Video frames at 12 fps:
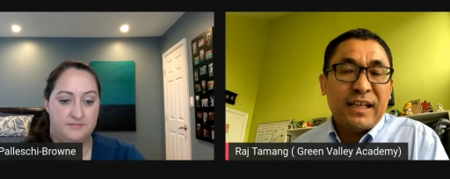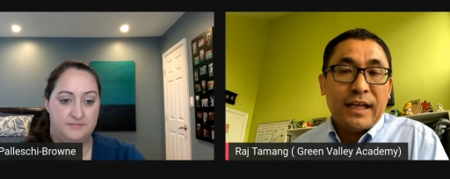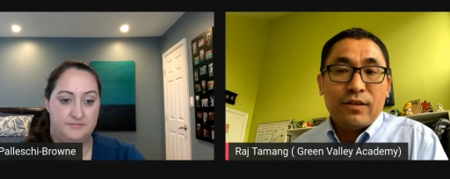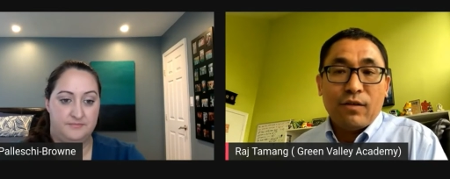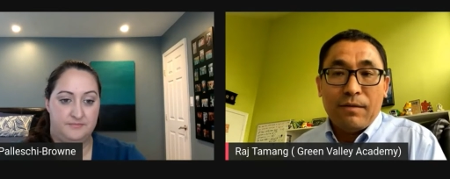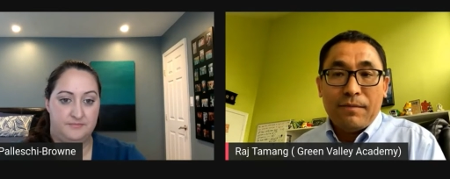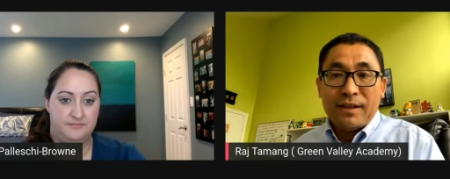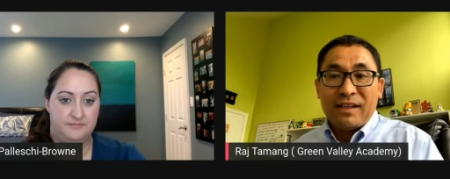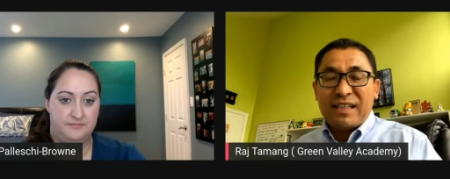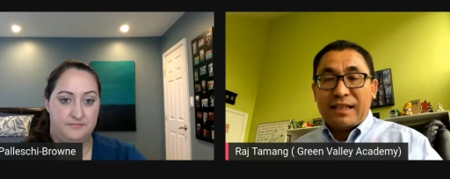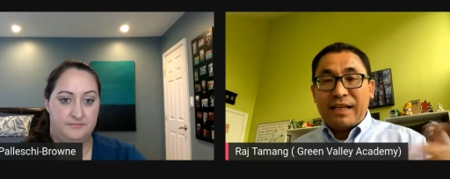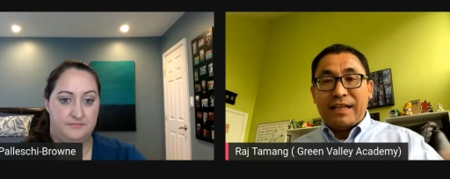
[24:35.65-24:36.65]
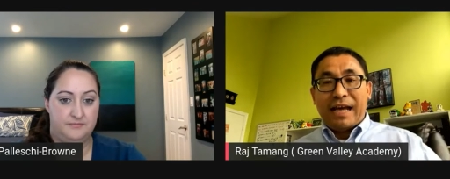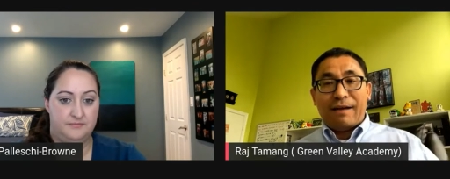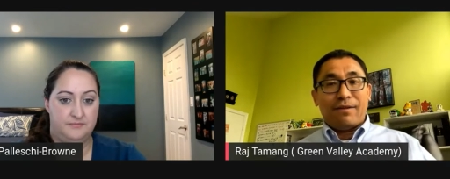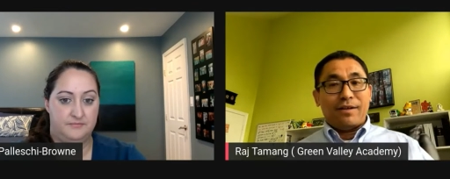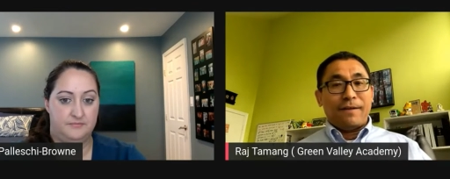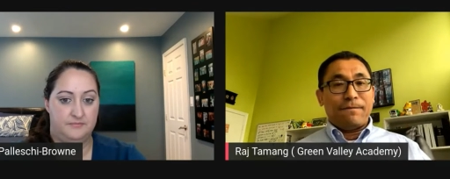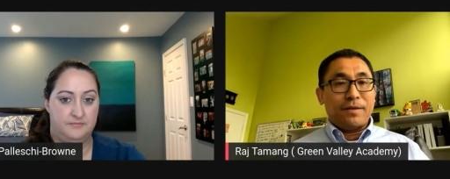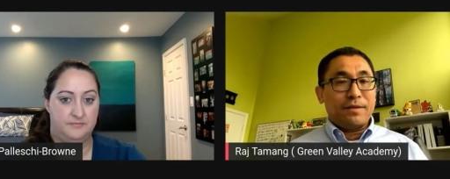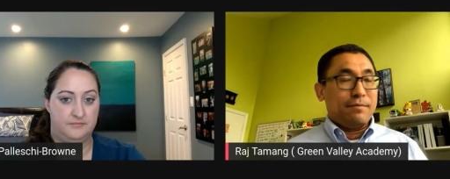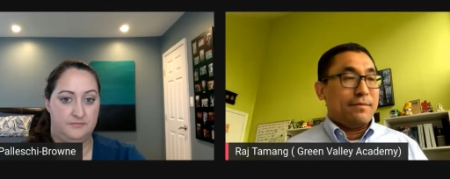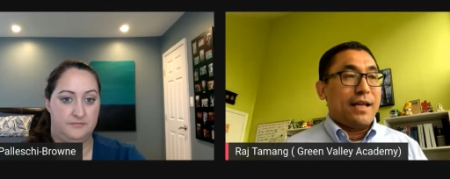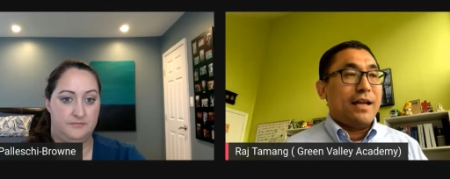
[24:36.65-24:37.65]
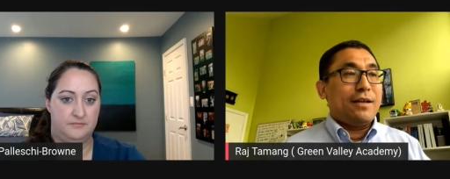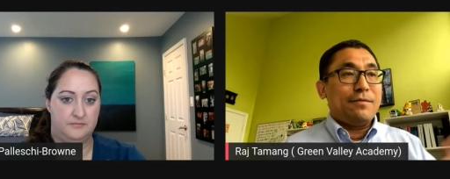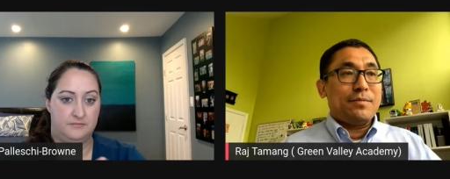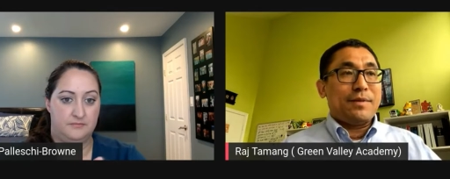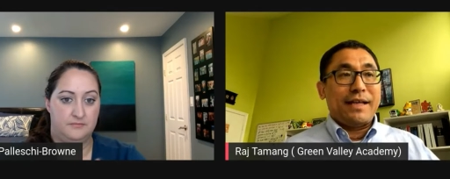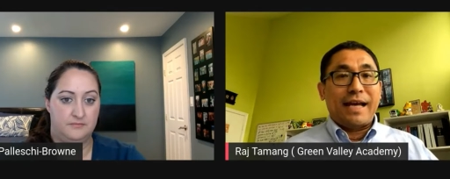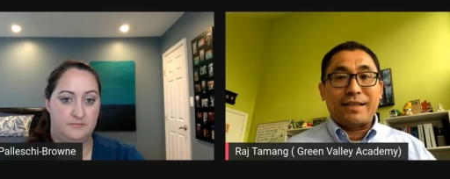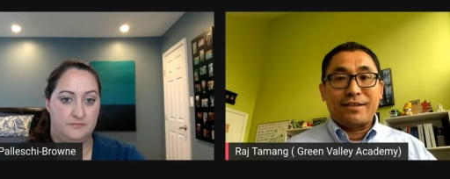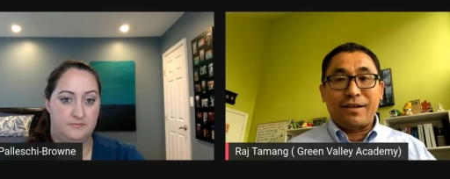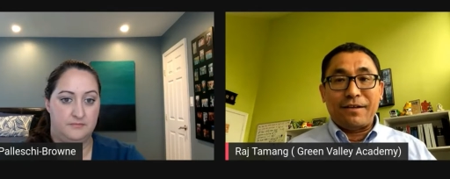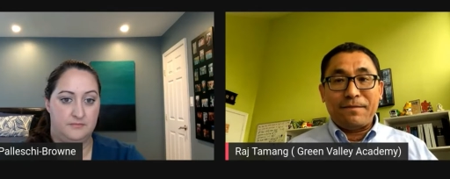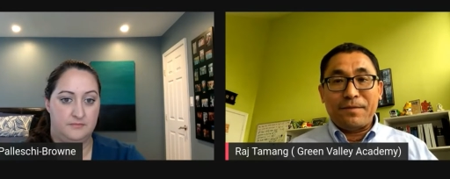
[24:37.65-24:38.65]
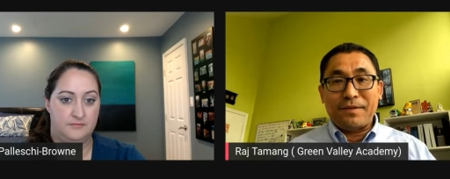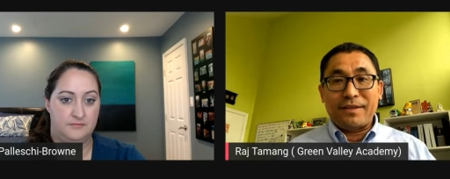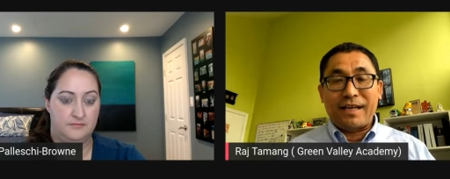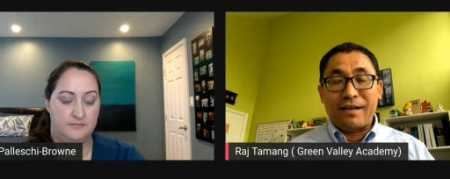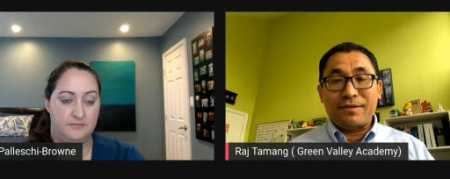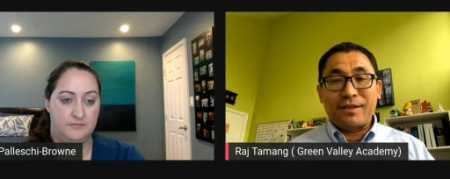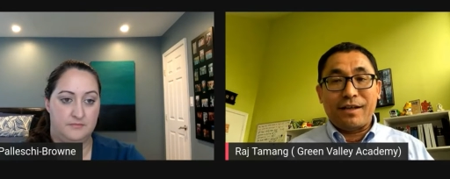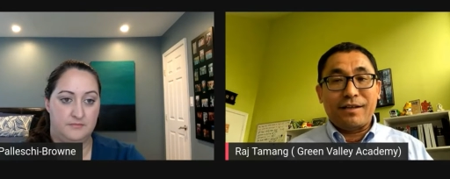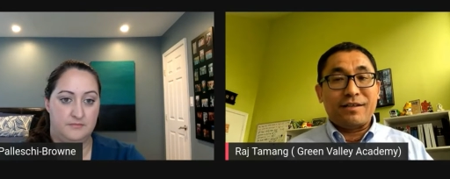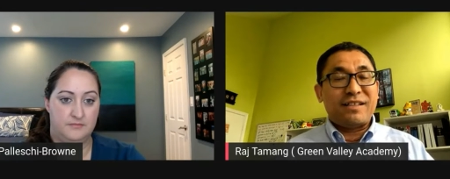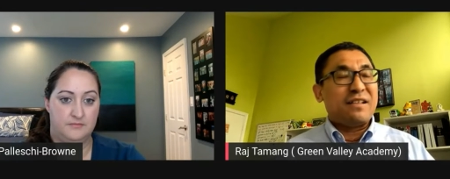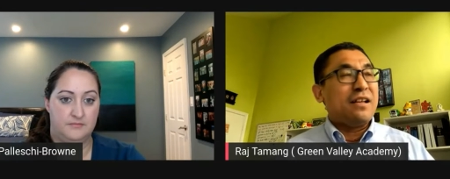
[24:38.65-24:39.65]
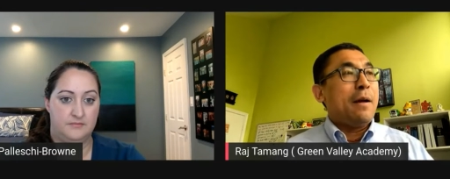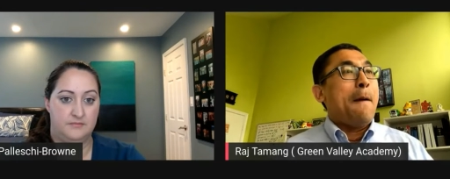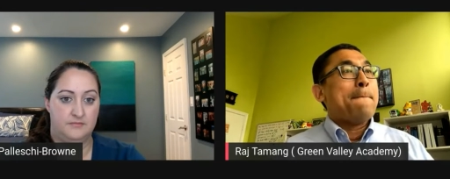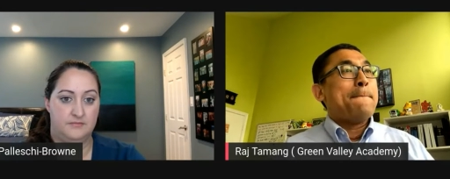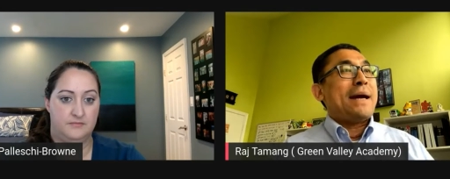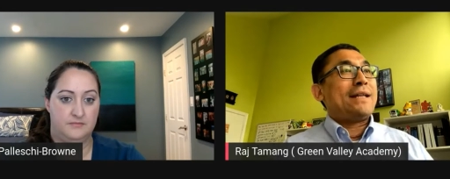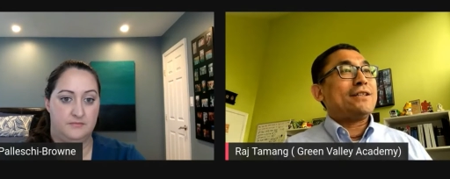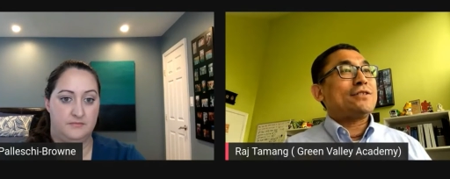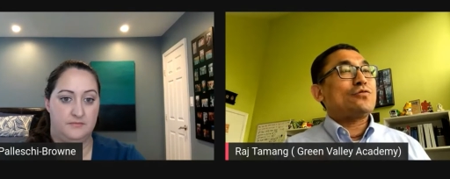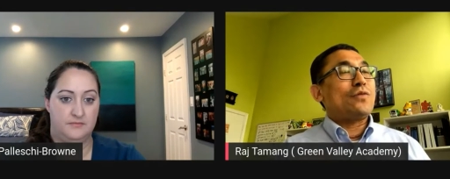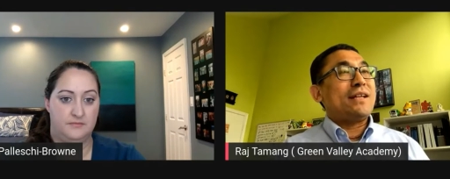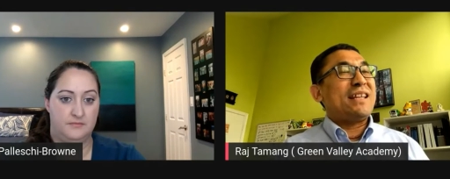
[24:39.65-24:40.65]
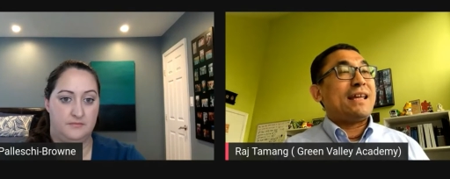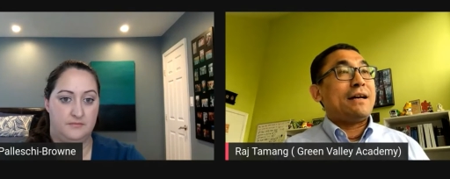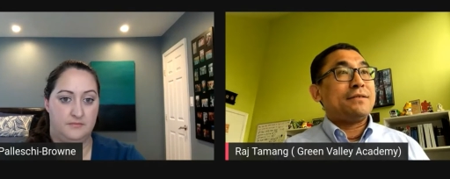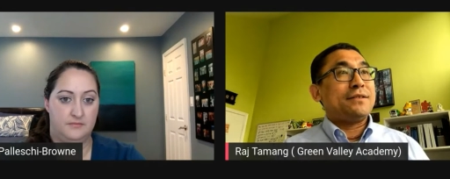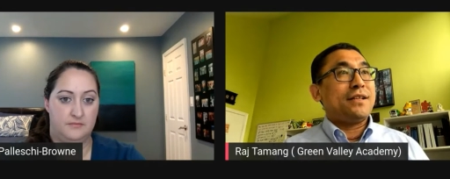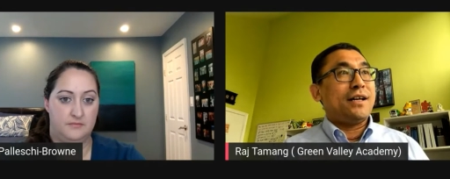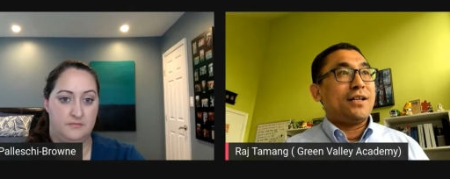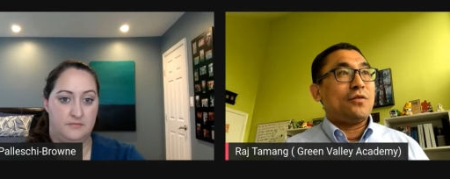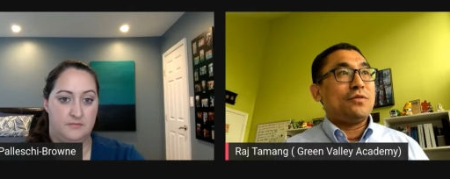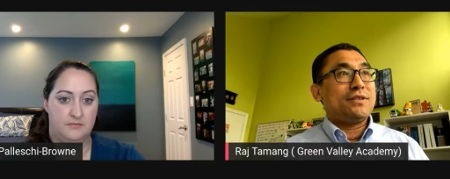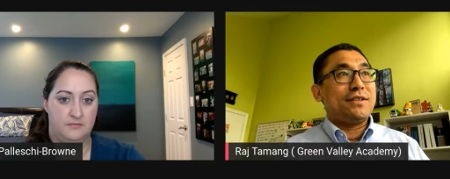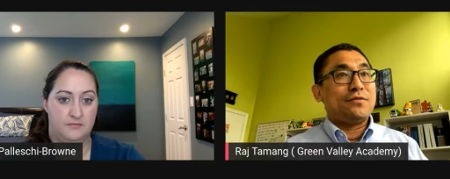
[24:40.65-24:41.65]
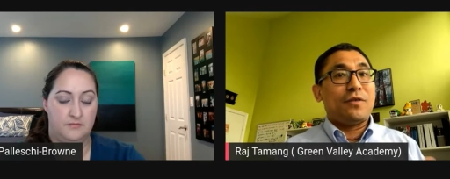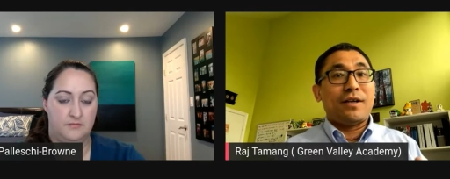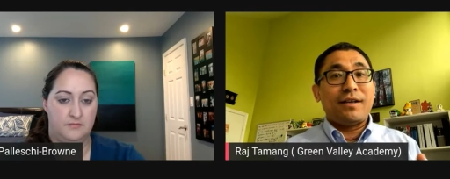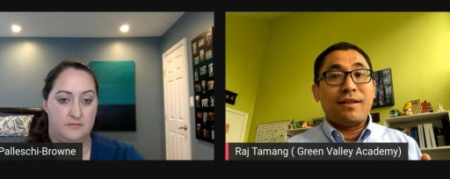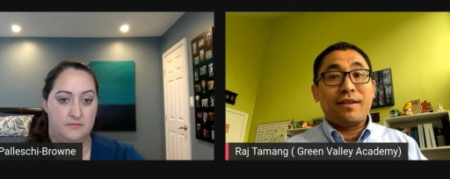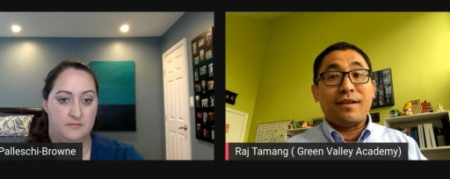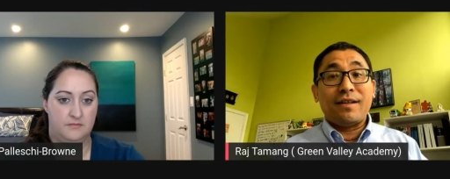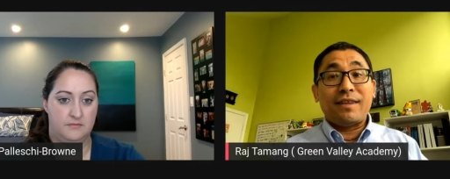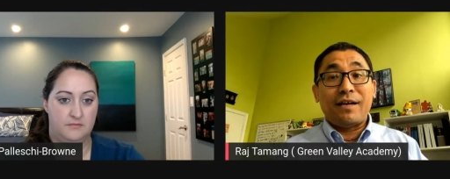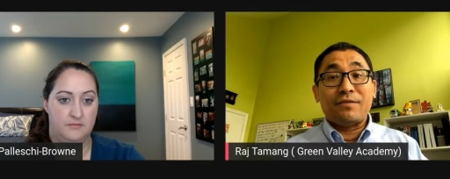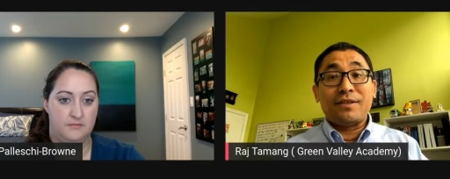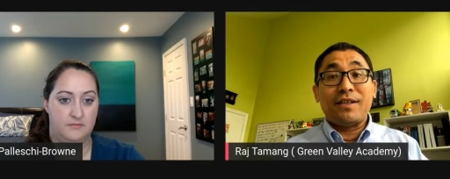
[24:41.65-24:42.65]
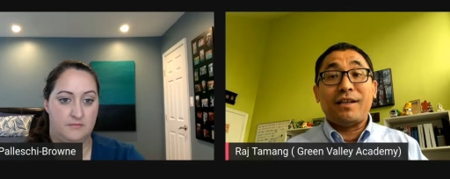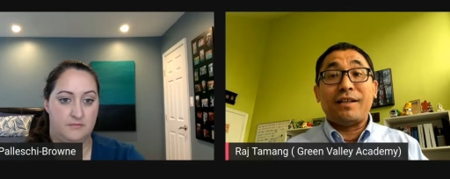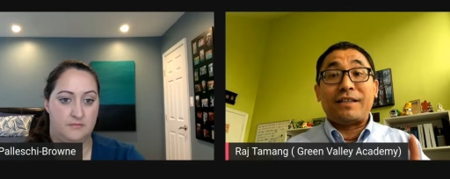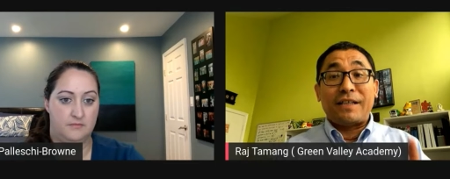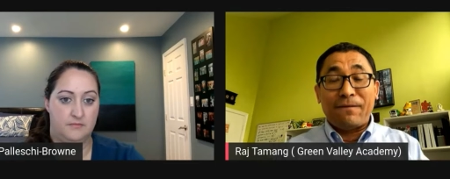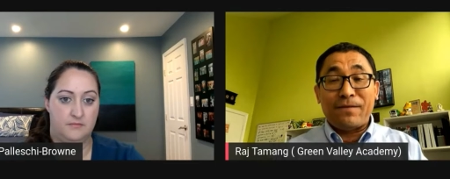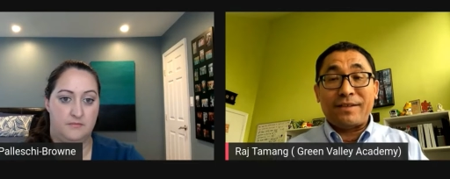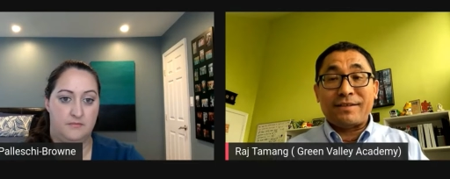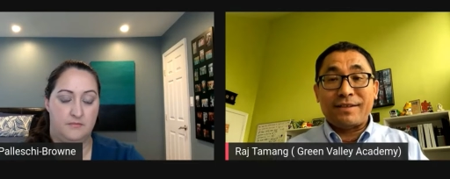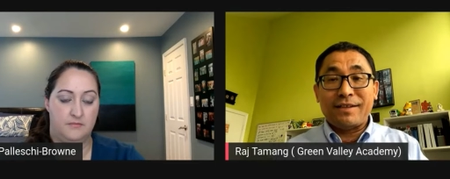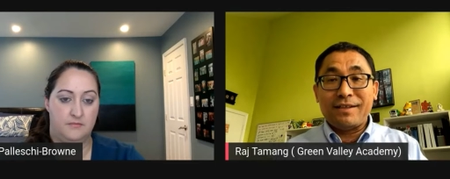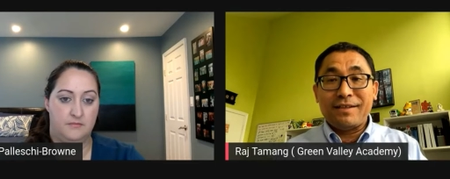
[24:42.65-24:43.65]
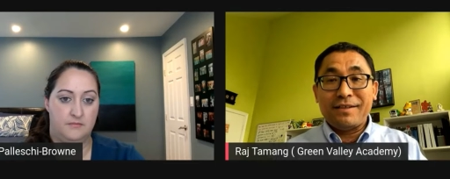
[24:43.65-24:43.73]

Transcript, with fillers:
Speaker 1: And homeowner didn't have 150. Not everybody has 150 thousand dollar minus twenty thousand dollar, which is 130 thousand dollar difference